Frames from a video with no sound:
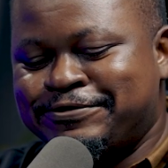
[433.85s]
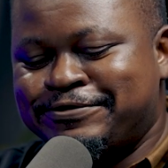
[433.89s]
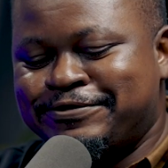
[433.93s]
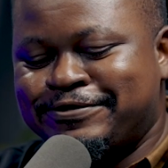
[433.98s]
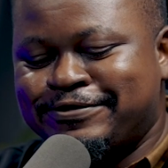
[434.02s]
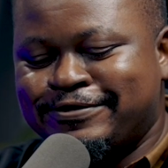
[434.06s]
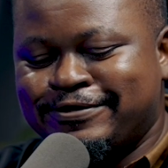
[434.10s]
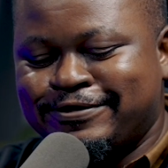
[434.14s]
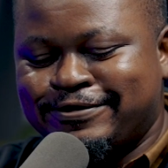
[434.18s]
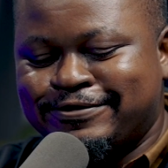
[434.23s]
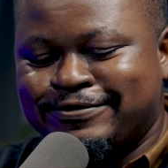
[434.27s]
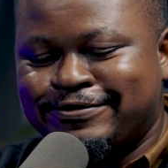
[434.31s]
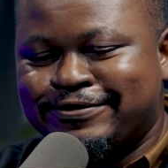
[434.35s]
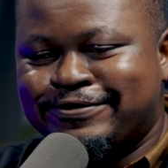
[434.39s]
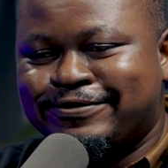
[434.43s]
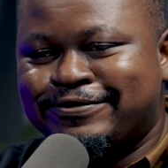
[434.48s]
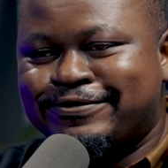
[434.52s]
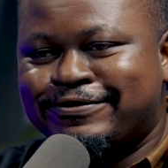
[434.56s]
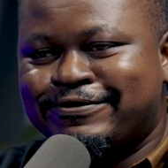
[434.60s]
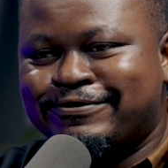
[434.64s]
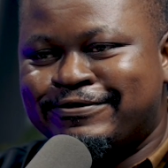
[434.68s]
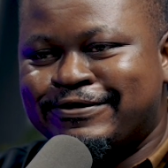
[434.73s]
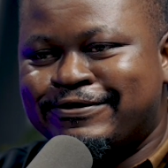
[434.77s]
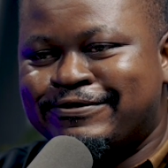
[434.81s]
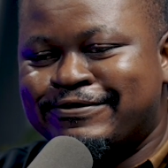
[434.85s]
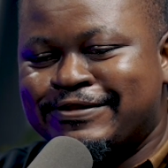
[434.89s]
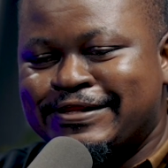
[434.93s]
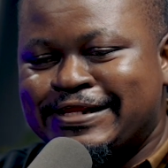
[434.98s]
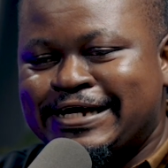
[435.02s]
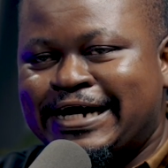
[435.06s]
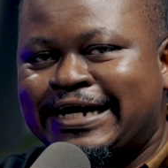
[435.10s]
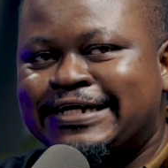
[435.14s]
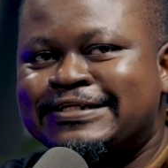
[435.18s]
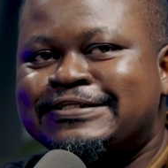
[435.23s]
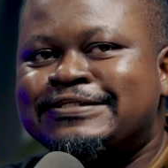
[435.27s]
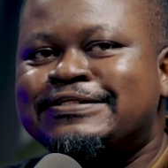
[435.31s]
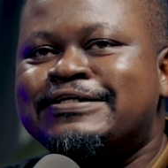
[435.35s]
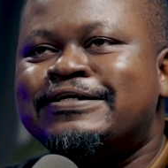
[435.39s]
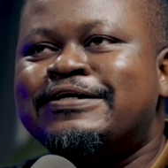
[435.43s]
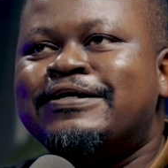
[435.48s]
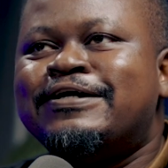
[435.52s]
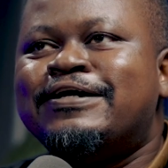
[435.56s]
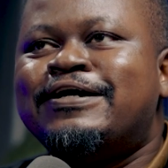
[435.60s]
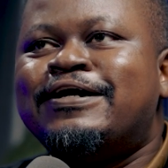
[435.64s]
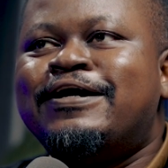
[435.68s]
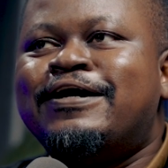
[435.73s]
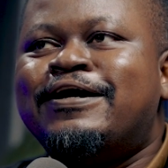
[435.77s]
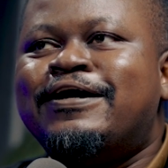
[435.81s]
on that.
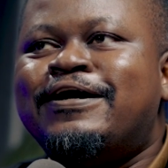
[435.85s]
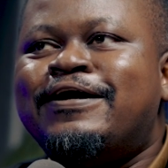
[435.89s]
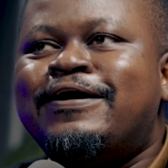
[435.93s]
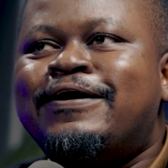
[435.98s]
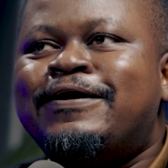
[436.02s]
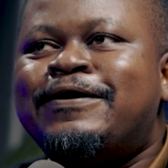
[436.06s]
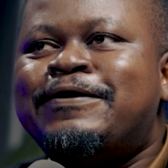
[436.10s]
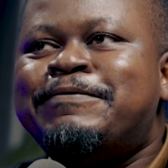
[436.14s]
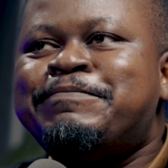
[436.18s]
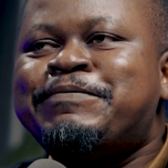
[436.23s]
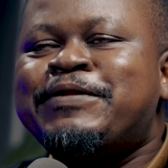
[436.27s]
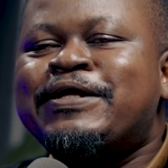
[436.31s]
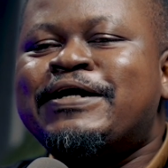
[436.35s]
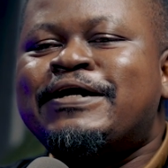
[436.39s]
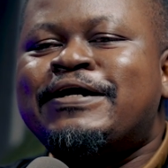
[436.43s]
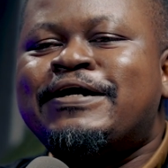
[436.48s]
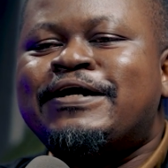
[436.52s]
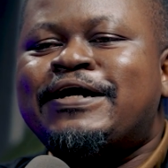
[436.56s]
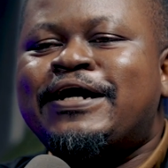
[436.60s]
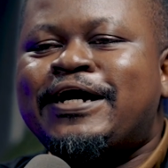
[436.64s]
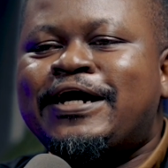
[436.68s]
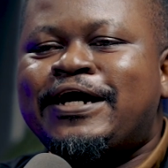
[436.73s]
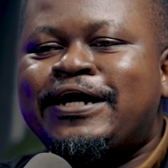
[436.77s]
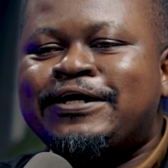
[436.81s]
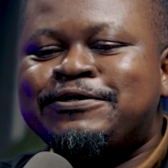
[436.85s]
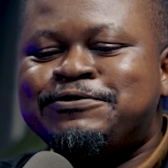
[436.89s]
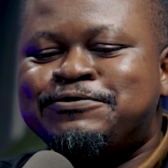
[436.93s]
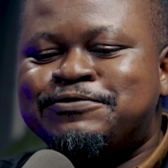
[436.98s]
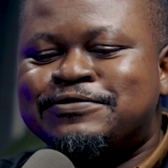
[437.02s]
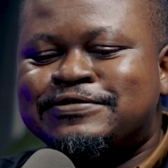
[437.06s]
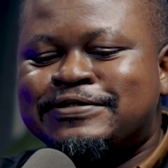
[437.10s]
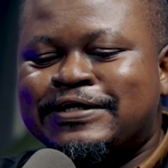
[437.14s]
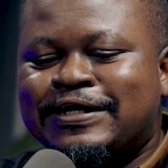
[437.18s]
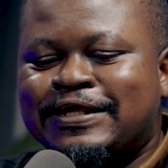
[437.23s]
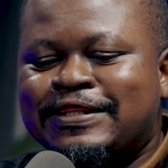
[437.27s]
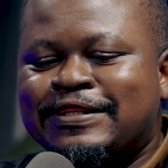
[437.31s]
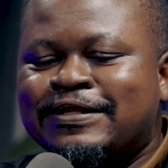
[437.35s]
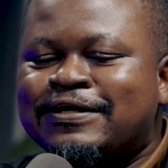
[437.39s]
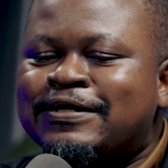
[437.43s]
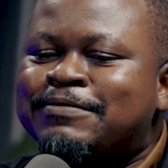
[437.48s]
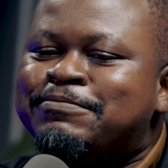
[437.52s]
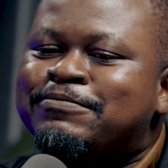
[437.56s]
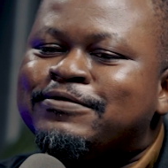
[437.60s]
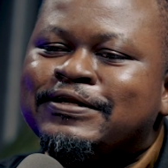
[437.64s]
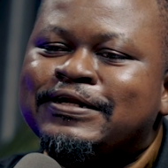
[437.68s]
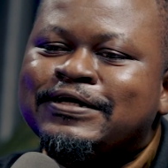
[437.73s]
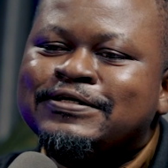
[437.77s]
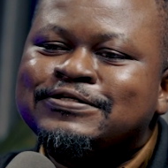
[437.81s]
Are you saying that
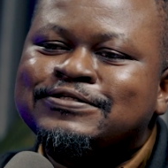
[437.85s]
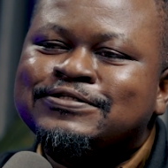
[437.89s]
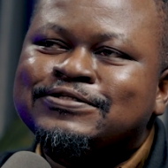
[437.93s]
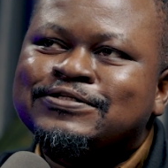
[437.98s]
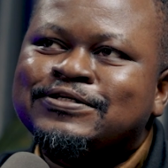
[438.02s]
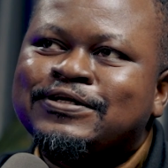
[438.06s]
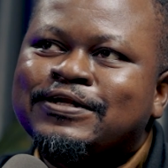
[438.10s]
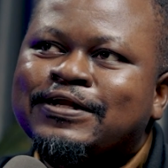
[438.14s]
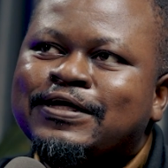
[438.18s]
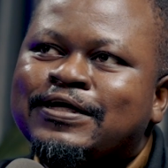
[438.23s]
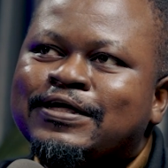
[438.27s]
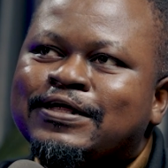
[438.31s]
I'm less,